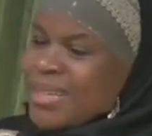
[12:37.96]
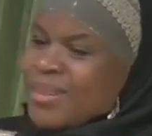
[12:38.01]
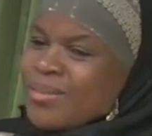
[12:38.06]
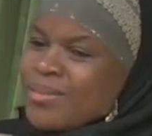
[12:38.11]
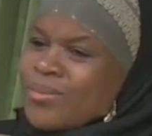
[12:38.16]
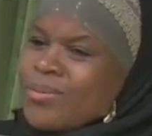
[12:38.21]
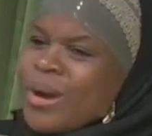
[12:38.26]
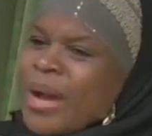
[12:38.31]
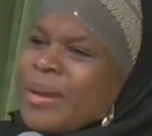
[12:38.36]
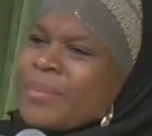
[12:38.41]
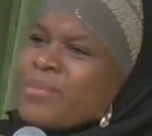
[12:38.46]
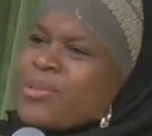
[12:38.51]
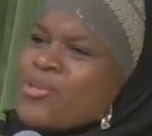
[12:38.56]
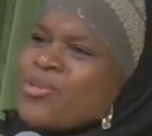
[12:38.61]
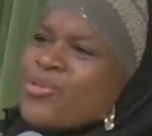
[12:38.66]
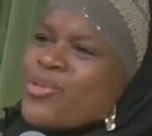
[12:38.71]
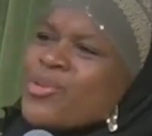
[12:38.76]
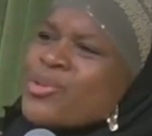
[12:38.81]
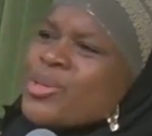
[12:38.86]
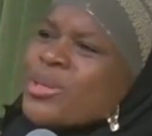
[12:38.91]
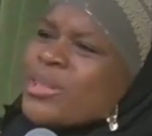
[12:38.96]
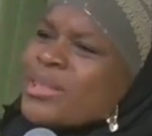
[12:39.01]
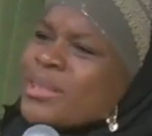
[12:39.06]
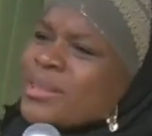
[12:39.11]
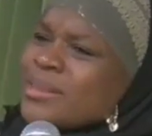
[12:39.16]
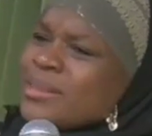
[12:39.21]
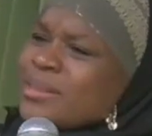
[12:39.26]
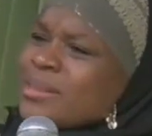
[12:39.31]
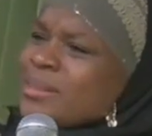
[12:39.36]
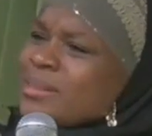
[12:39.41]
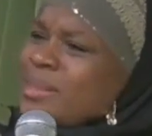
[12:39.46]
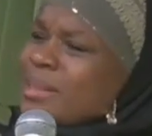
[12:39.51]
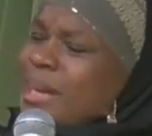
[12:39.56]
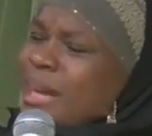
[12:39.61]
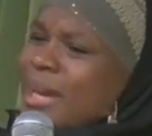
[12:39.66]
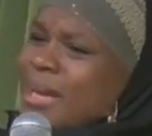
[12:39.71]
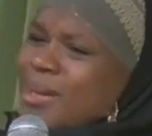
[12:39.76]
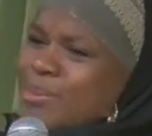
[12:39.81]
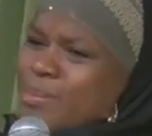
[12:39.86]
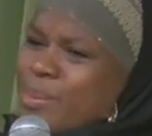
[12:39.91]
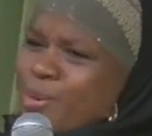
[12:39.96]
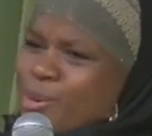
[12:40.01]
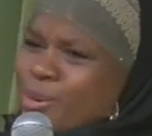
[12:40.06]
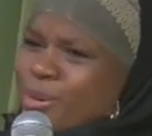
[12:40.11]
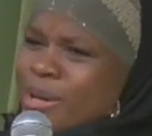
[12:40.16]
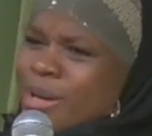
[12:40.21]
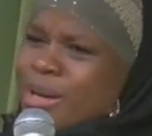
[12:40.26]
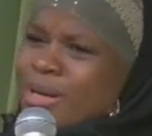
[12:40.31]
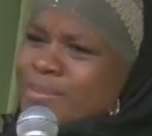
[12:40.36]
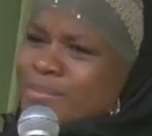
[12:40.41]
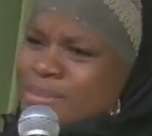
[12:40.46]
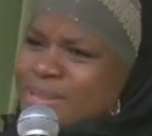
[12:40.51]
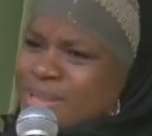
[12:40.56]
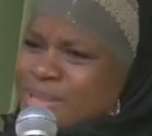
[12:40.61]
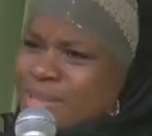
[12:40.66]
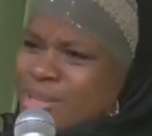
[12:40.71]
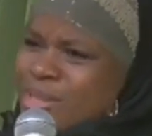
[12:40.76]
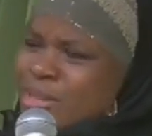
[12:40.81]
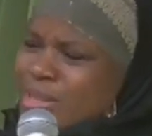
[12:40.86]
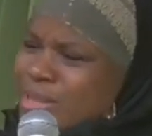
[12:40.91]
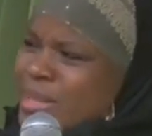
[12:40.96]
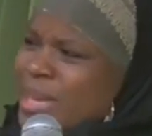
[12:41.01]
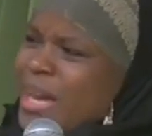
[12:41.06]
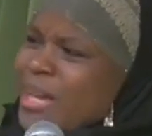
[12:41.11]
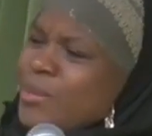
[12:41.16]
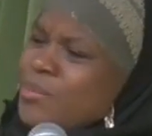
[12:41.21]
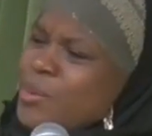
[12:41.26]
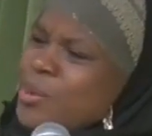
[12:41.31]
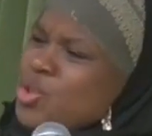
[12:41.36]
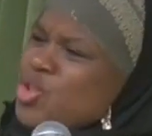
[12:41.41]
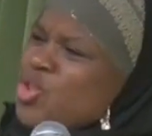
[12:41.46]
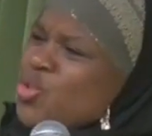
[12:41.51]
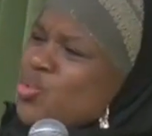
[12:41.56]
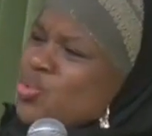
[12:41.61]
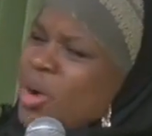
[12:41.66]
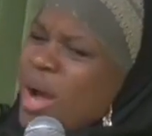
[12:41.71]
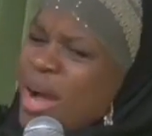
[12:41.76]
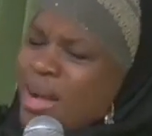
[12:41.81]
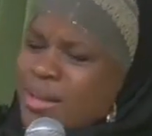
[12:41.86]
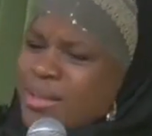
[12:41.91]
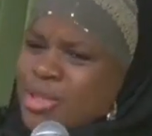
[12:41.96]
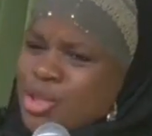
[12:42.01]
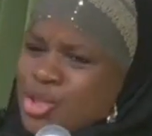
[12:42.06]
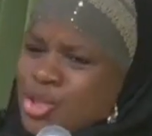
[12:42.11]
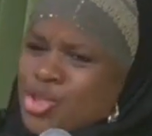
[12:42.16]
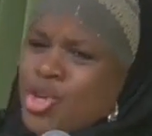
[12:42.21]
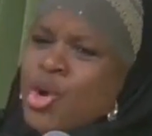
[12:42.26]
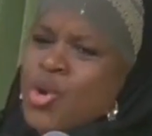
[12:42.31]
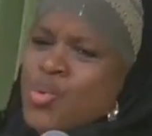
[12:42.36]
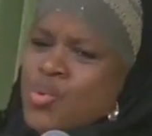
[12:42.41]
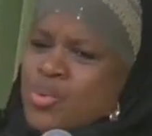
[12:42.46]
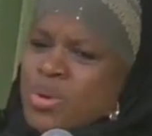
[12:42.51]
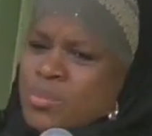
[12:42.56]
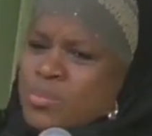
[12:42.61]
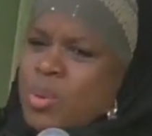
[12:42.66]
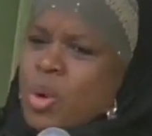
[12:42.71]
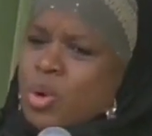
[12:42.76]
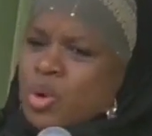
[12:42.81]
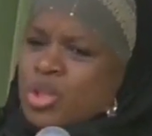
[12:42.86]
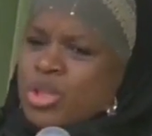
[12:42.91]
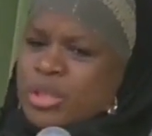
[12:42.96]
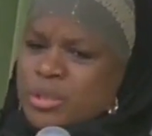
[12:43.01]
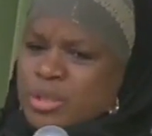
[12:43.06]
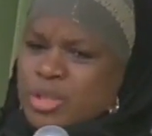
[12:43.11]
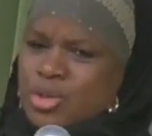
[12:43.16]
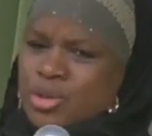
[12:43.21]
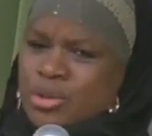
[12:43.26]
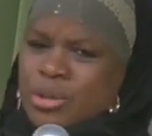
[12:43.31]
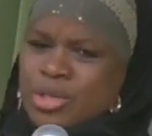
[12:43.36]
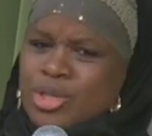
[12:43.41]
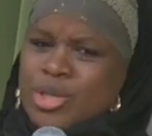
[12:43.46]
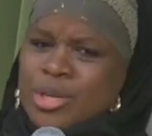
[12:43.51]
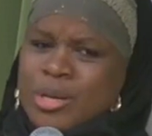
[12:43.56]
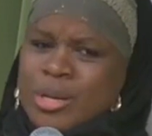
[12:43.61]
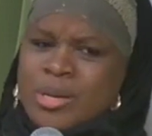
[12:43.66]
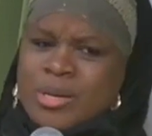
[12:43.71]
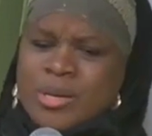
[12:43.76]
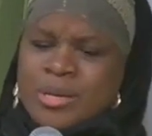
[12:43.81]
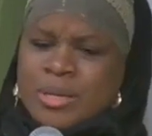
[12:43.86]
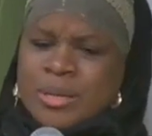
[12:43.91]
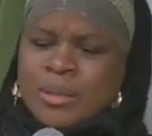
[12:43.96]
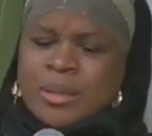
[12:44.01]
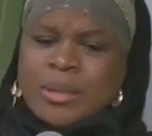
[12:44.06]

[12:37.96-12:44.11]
Right before the catapult comes, the catapult's a rock, a stone, a boulder to crush her.